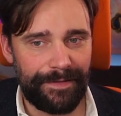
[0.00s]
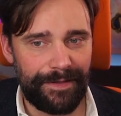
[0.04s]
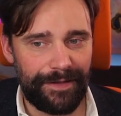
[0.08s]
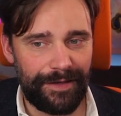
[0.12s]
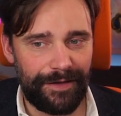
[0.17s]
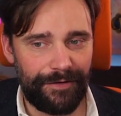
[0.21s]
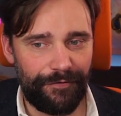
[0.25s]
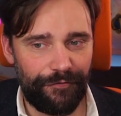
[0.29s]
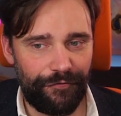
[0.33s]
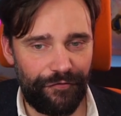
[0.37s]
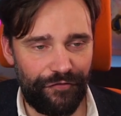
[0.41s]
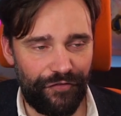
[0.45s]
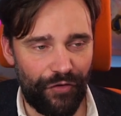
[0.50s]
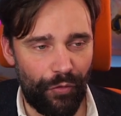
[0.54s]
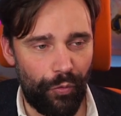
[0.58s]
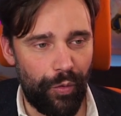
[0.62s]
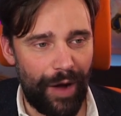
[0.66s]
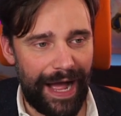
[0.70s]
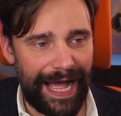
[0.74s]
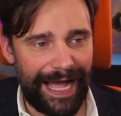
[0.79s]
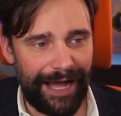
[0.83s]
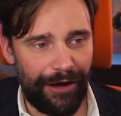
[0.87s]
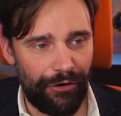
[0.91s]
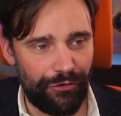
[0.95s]
for
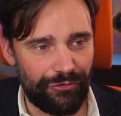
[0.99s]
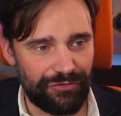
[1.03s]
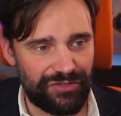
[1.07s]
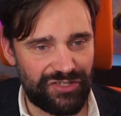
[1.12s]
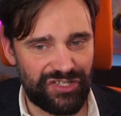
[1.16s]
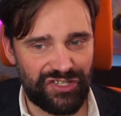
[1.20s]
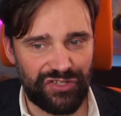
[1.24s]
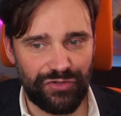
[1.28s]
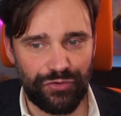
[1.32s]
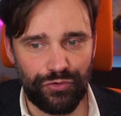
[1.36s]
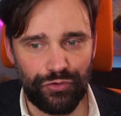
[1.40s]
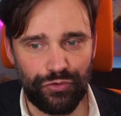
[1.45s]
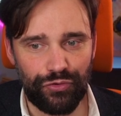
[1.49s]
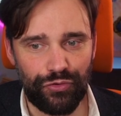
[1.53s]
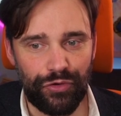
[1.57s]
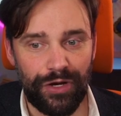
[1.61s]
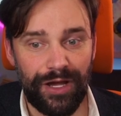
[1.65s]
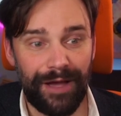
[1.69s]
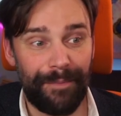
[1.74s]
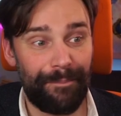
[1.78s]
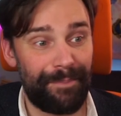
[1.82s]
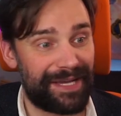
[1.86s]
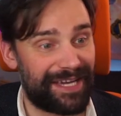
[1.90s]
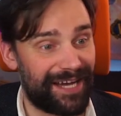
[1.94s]
WoW to
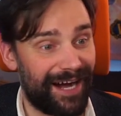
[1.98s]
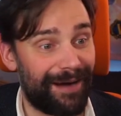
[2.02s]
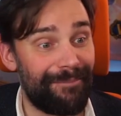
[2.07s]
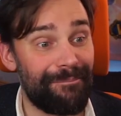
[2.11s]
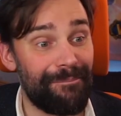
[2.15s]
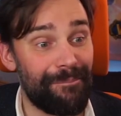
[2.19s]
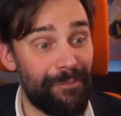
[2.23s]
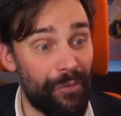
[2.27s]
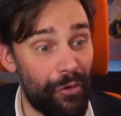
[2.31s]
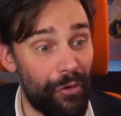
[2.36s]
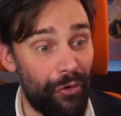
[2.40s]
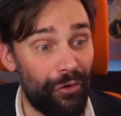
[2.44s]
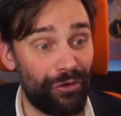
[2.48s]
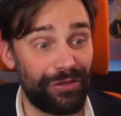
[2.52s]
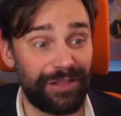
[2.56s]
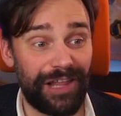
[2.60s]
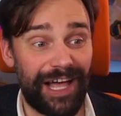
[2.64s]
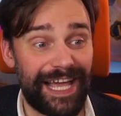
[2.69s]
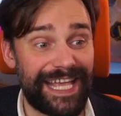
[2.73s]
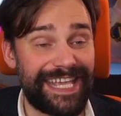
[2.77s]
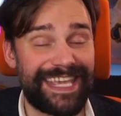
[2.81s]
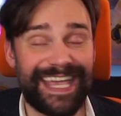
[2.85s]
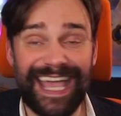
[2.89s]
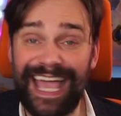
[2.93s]
become more
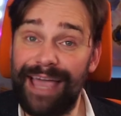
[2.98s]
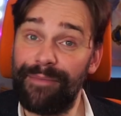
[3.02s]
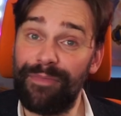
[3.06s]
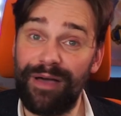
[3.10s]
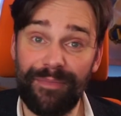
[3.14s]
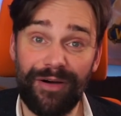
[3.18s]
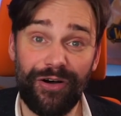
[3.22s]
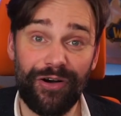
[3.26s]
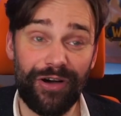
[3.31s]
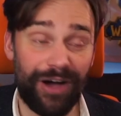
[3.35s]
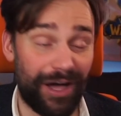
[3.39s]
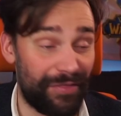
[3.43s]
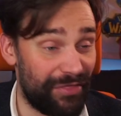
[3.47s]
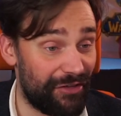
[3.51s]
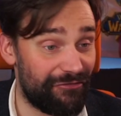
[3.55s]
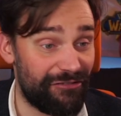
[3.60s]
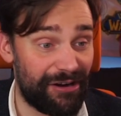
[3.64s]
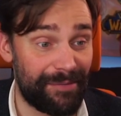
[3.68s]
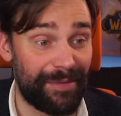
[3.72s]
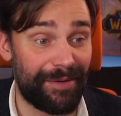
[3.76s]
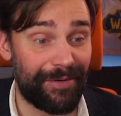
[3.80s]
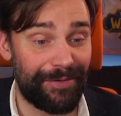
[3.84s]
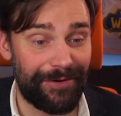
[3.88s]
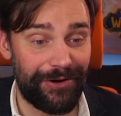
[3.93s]
like MMO other
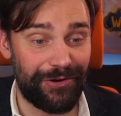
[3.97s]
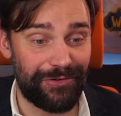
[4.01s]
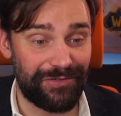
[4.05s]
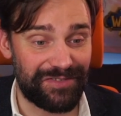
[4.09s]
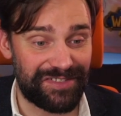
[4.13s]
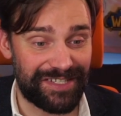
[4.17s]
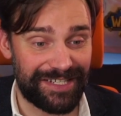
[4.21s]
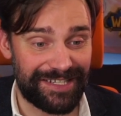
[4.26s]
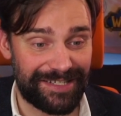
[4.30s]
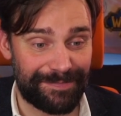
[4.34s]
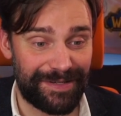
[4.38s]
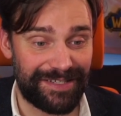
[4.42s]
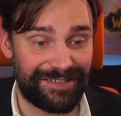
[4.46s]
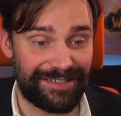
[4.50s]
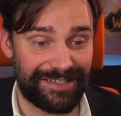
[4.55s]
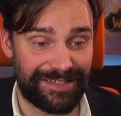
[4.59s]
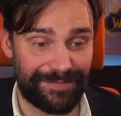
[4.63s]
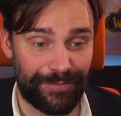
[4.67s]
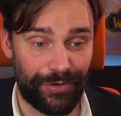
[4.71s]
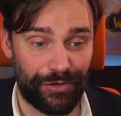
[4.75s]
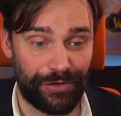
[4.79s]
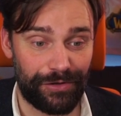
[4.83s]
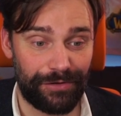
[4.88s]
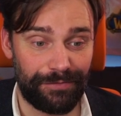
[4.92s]
MMOs in its
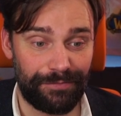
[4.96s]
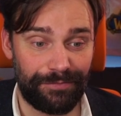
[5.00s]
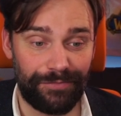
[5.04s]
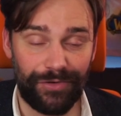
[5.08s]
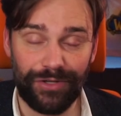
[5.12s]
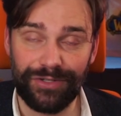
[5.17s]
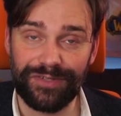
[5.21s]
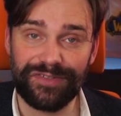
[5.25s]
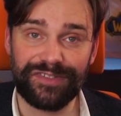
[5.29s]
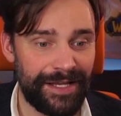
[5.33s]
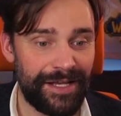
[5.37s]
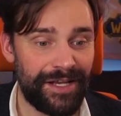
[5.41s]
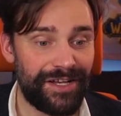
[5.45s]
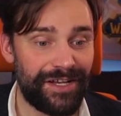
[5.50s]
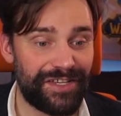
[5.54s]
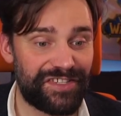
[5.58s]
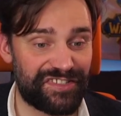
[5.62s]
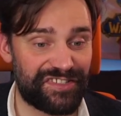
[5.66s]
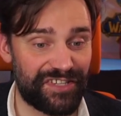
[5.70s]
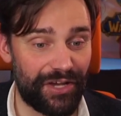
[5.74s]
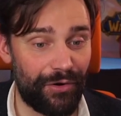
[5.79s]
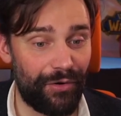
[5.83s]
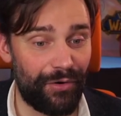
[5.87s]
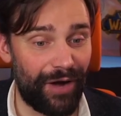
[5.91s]
business model, honestly.
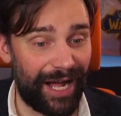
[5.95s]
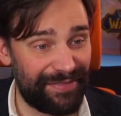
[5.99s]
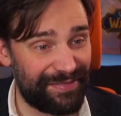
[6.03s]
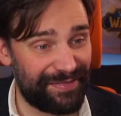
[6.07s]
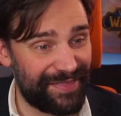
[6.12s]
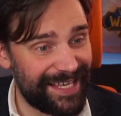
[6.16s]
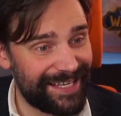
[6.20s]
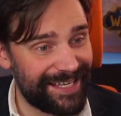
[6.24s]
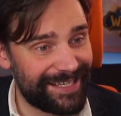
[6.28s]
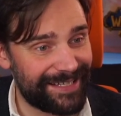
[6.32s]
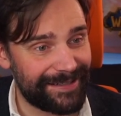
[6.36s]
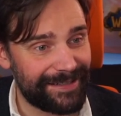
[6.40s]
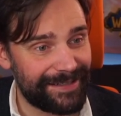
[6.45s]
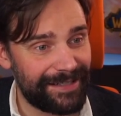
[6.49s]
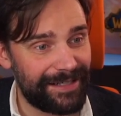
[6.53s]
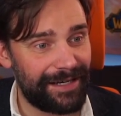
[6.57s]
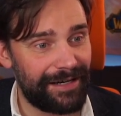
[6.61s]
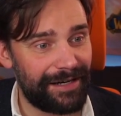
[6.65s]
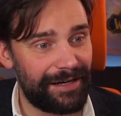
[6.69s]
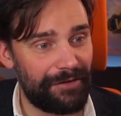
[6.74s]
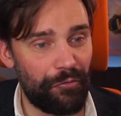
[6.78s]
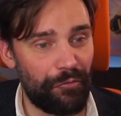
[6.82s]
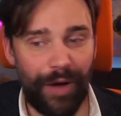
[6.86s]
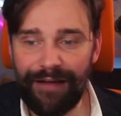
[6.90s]
So I think
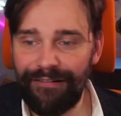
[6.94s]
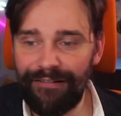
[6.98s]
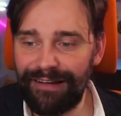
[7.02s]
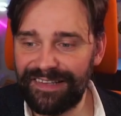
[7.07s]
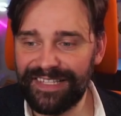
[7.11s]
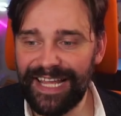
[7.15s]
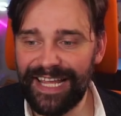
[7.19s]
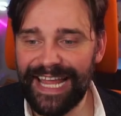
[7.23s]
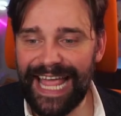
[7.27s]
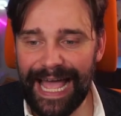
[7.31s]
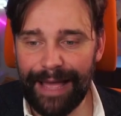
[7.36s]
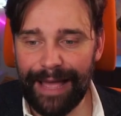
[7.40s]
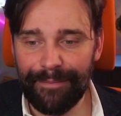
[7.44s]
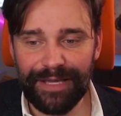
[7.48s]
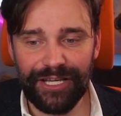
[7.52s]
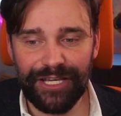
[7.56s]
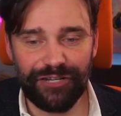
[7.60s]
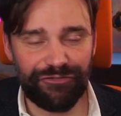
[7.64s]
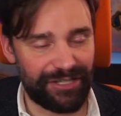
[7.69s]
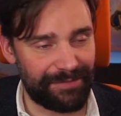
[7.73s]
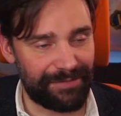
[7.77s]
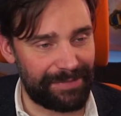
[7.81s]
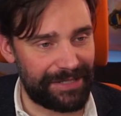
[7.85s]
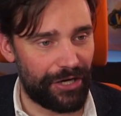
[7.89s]
whereas I am
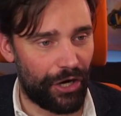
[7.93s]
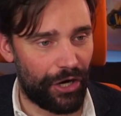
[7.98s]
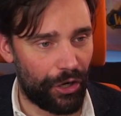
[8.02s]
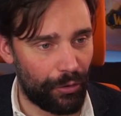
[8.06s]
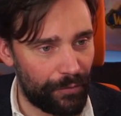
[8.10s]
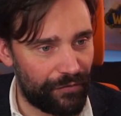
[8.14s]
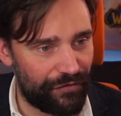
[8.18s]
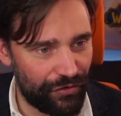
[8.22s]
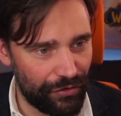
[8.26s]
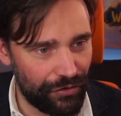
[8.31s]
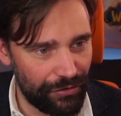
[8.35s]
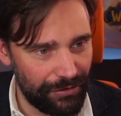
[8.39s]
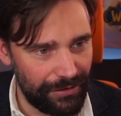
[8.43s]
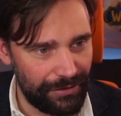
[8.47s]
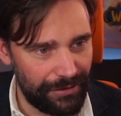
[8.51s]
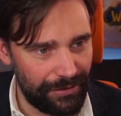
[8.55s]
incredibly hopeful